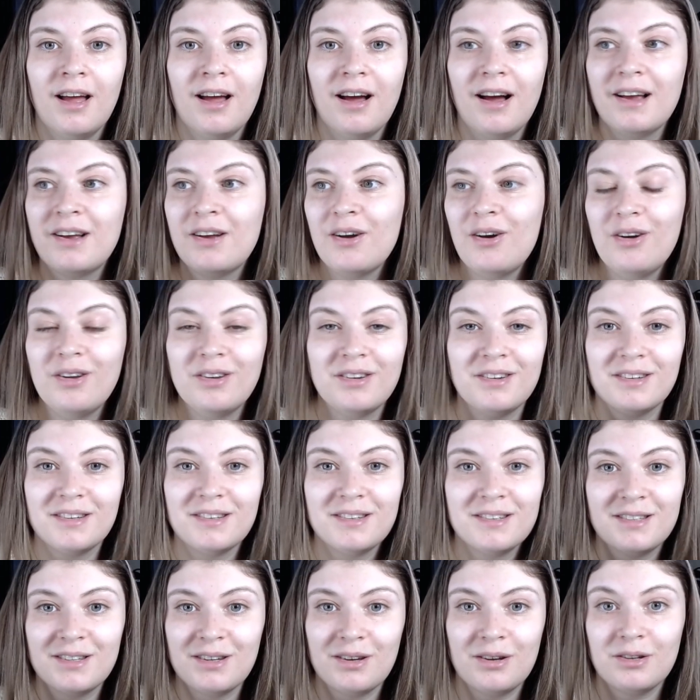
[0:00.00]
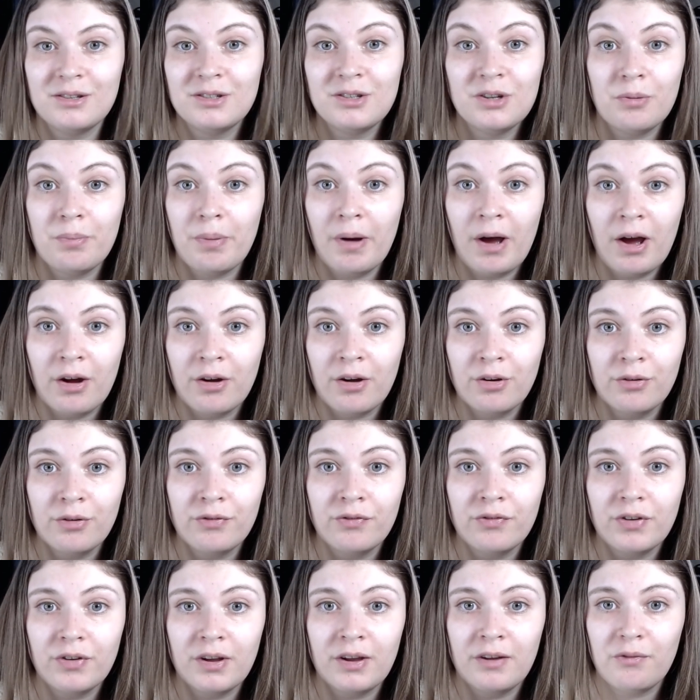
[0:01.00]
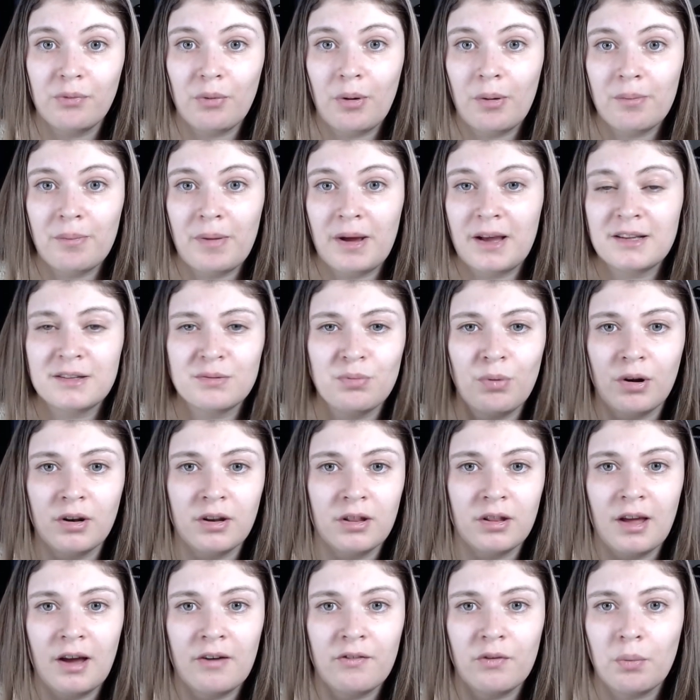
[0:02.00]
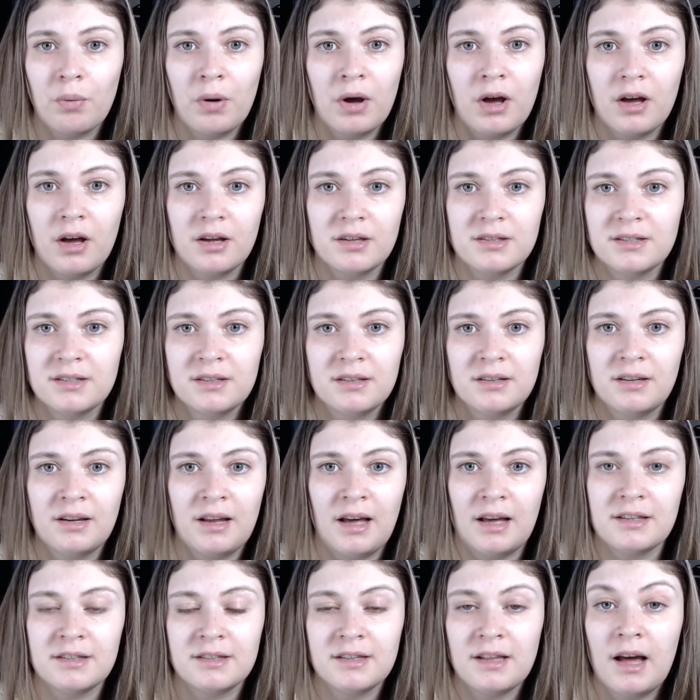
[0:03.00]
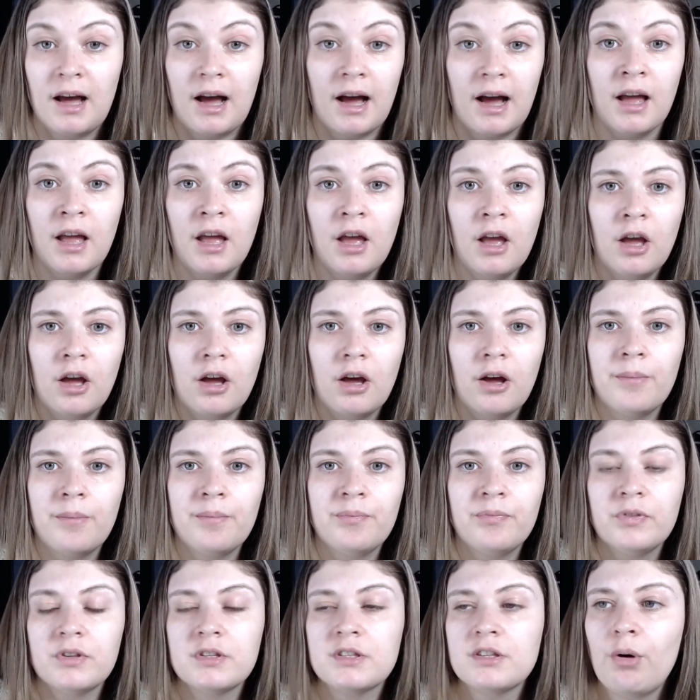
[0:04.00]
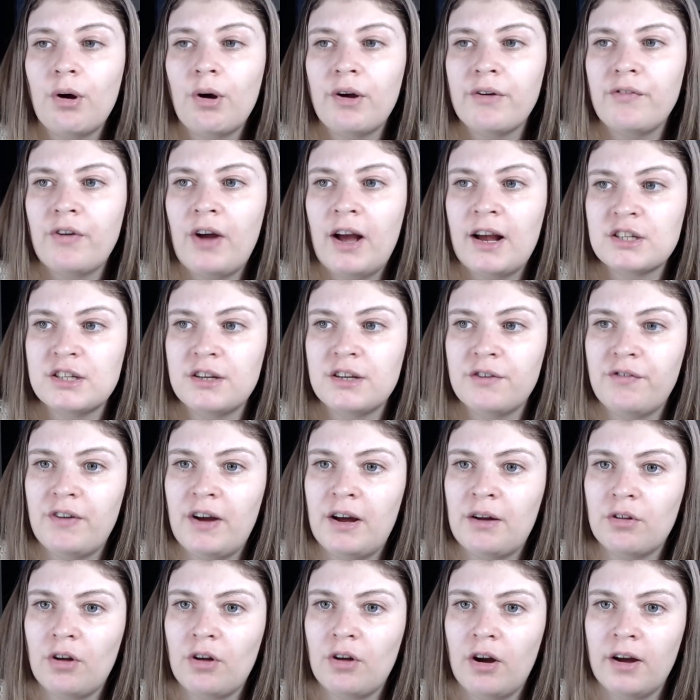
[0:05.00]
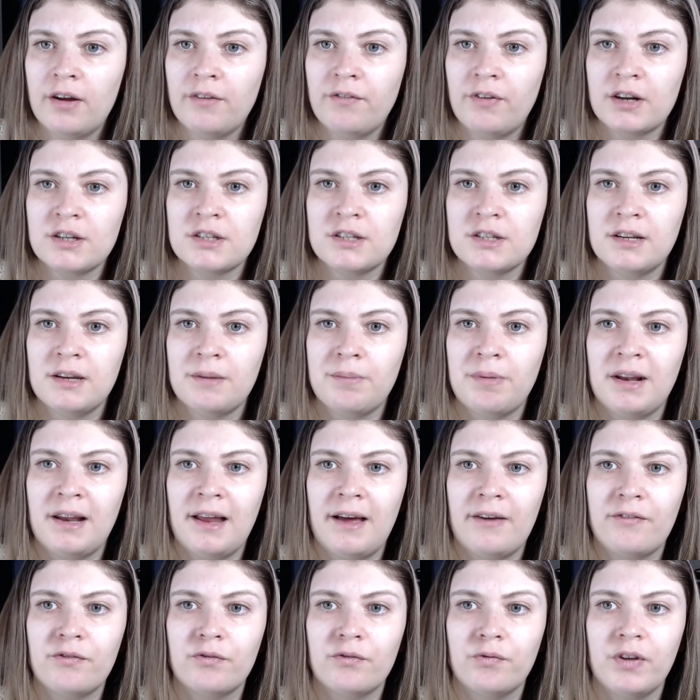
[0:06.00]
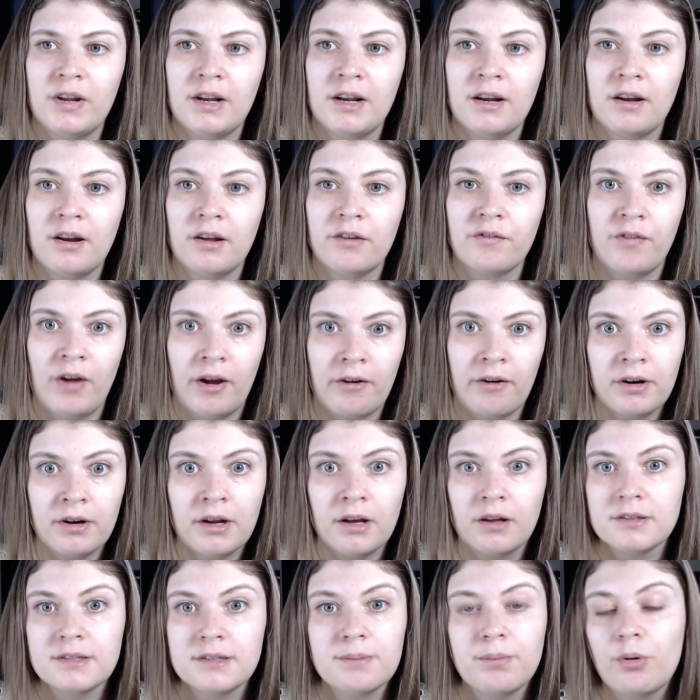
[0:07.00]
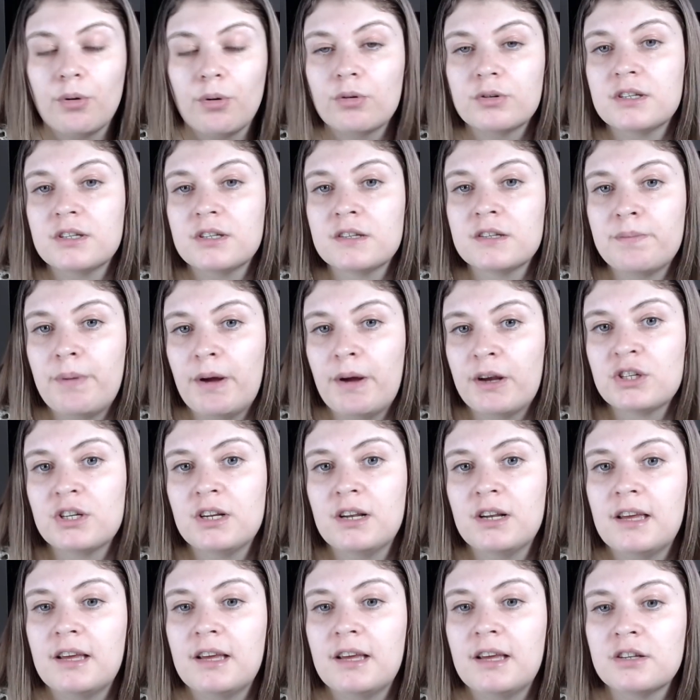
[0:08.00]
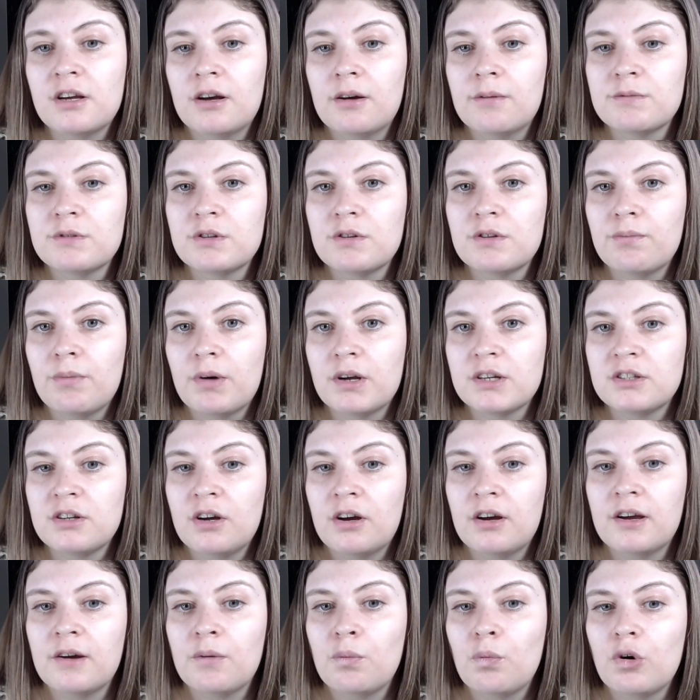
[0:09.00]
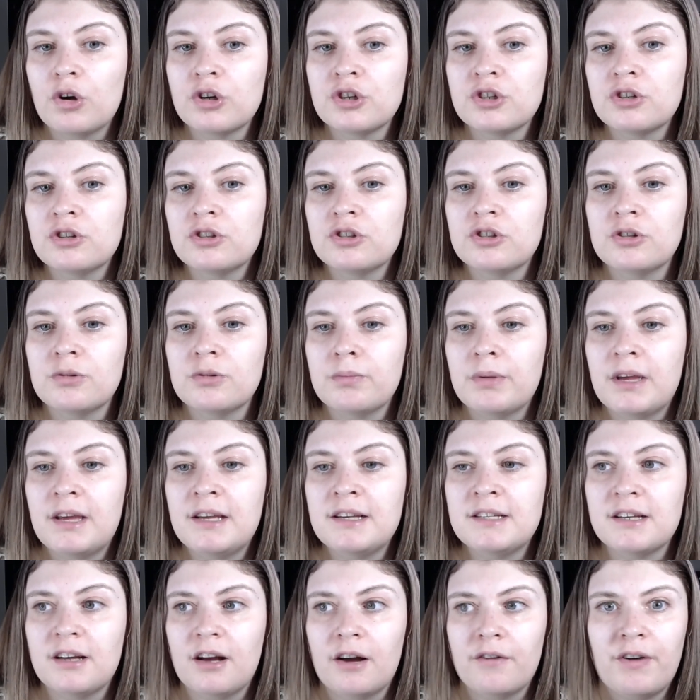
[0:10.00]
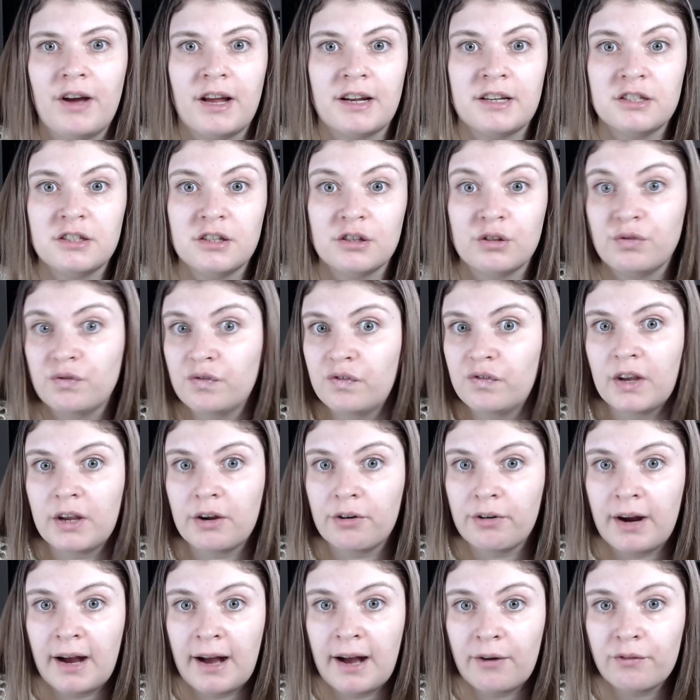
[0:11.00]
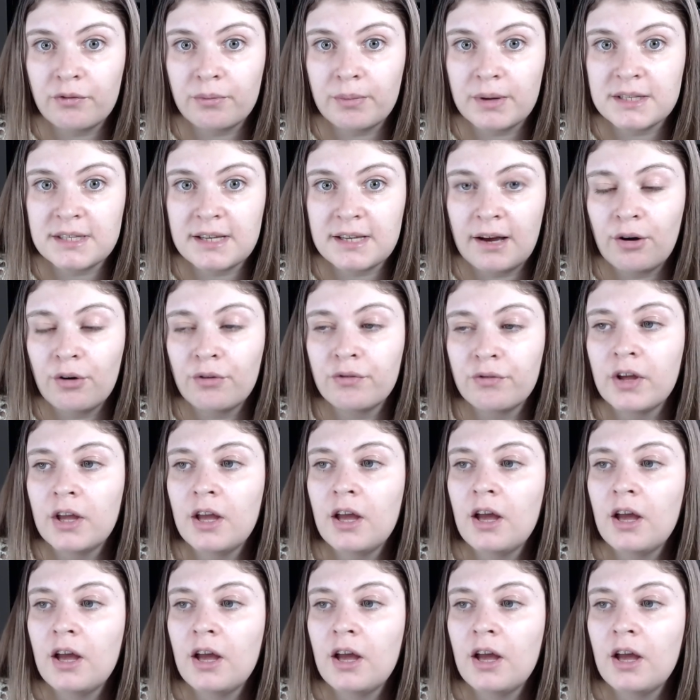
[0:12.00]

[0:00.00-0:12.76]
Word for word: I can't do, do both if one makes one and the other worse, and that's that. Um, so I've actually found that I've actually been left feeling like very unsupported, especially in terms of my diet and what I should shouldn't be eating. I've had to just figure it out for myself.